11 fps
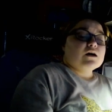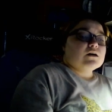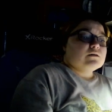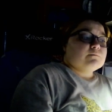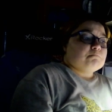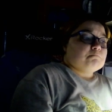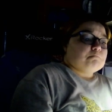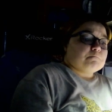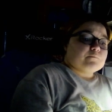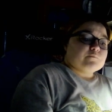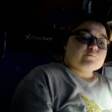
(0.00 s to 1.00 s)
Um,
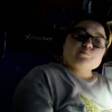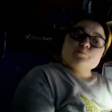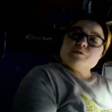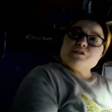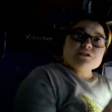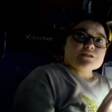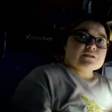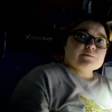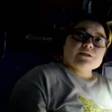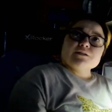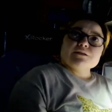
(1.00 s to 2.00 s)
just
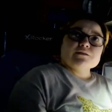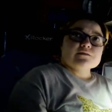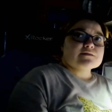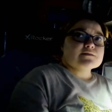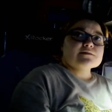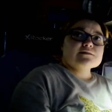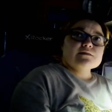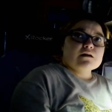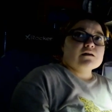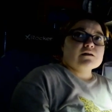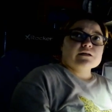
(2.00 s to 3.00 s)
to be clear, this is
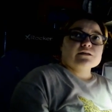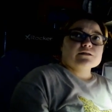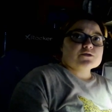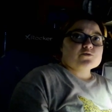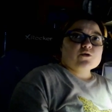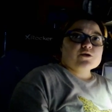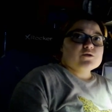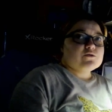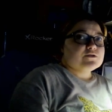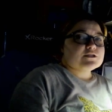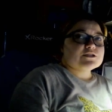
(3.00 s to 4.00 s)
not a
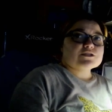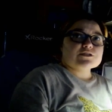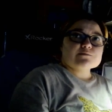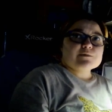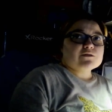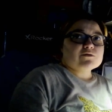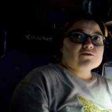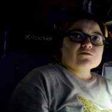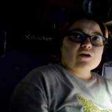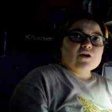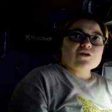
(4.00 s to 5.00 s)
tutorial. This is just my
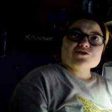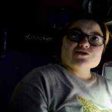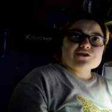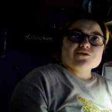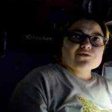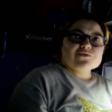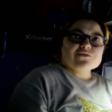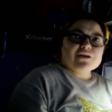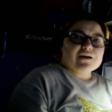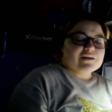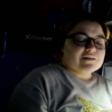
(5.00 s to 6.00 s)
little art journal
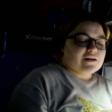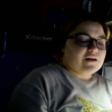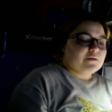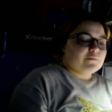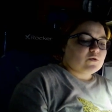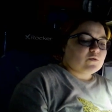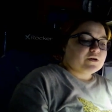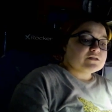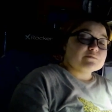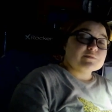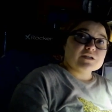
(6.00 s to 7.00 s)
that I am
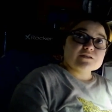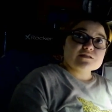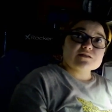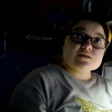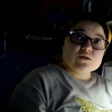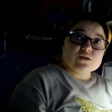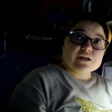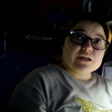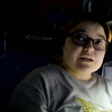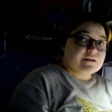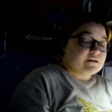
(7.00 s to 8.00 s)
going to be
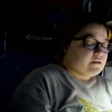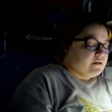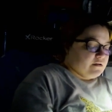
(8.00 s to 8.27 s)
starting.